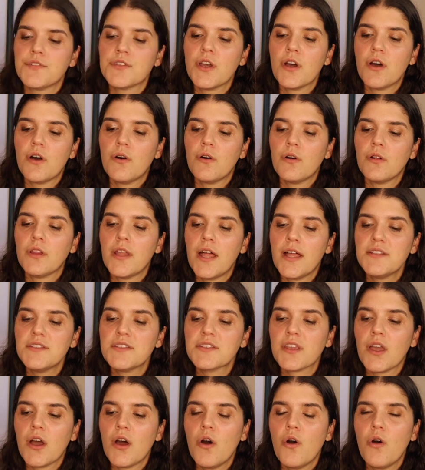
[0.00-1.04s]
So
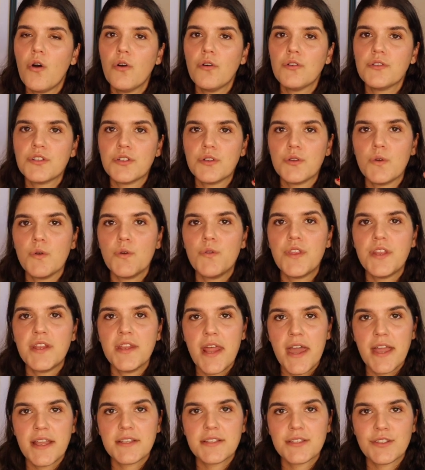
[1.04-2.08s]
let's go to the
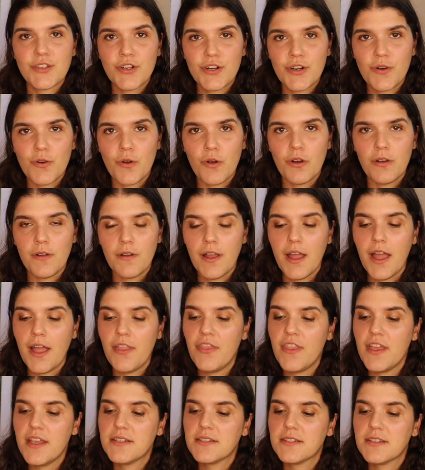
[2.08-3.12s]
next circle,
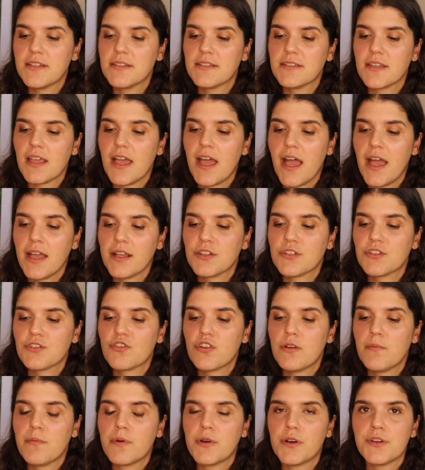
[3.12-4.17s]
and this is
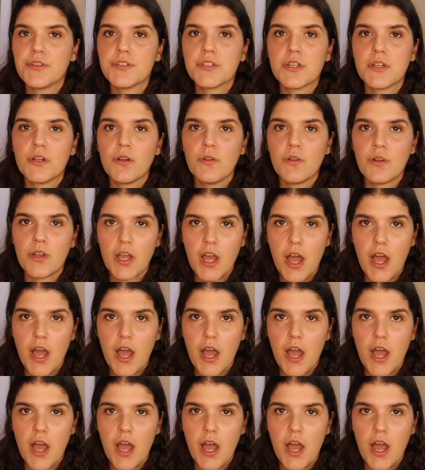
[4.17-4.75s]
extrapersonal